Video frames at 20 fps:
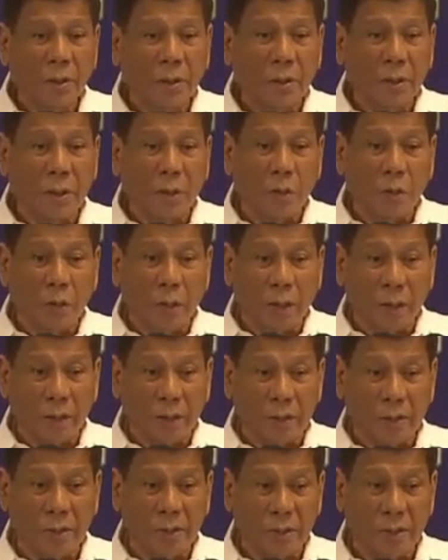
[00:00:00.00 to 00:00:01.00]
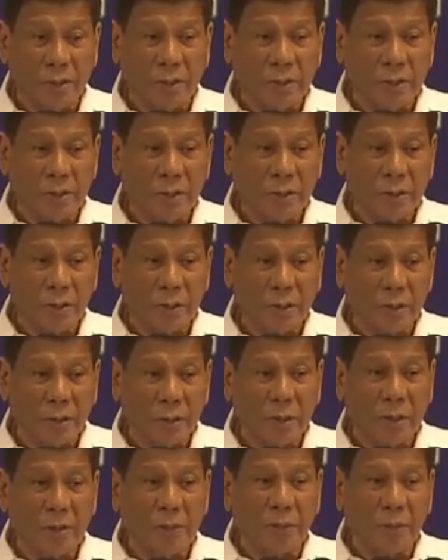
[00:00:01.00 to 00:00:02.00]
requires
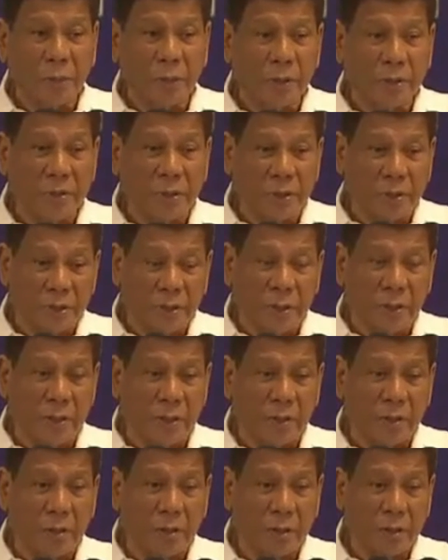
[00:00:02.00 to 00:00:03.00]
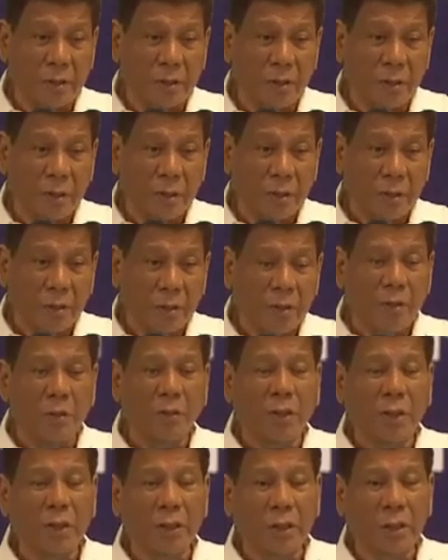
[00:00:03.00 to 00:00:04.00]
their presence here.
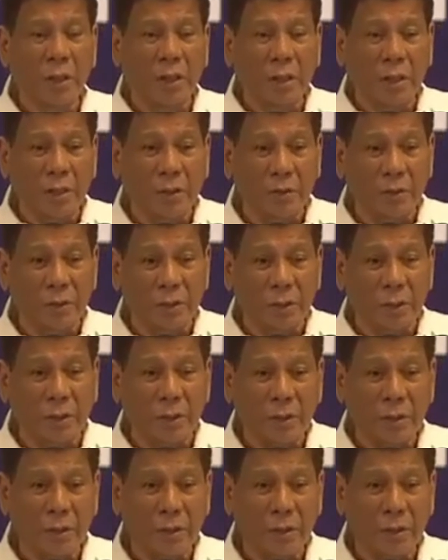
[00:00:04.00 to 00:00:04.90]
Okay na lang ako dyan.